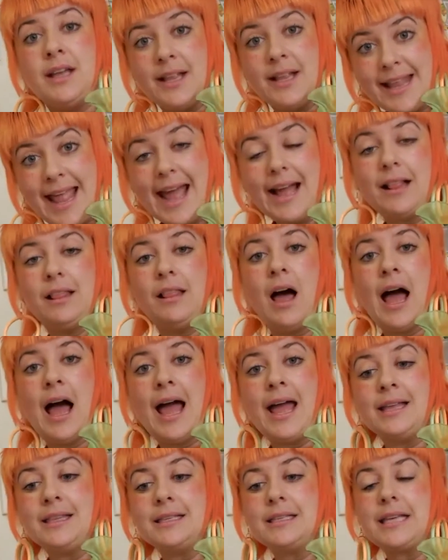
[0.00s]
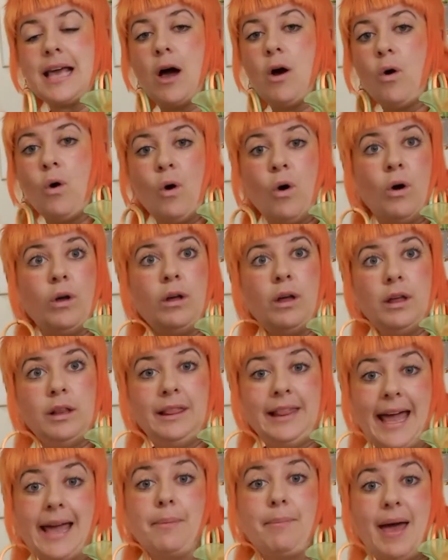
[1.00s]
necklines, or
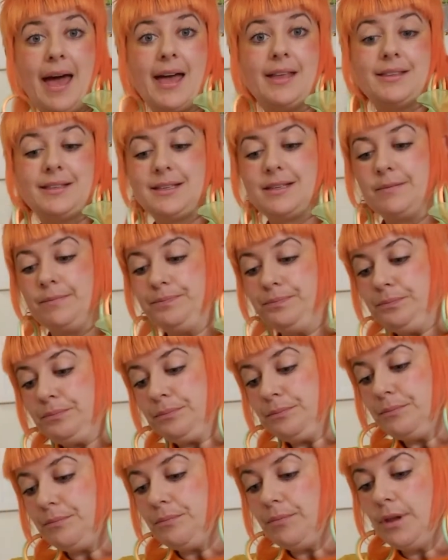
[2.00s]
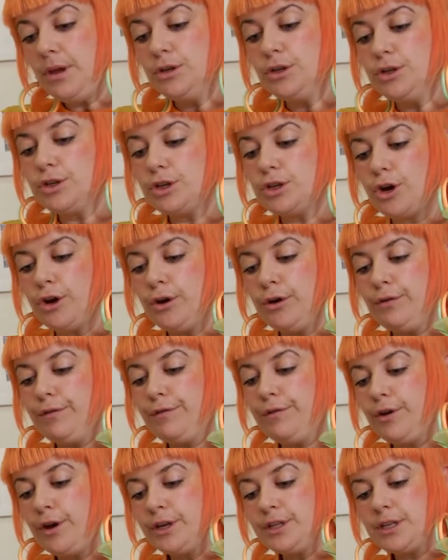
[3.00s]
leg bands. So
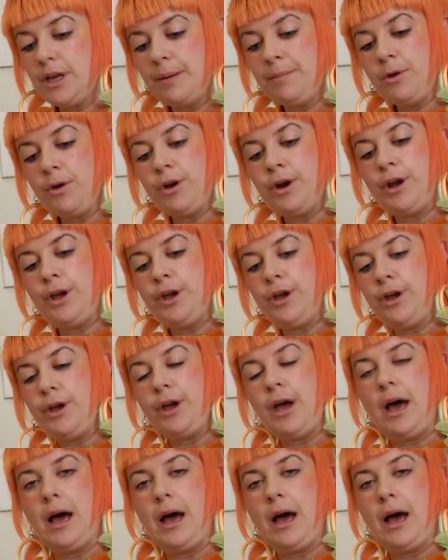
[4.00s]
first I'm going to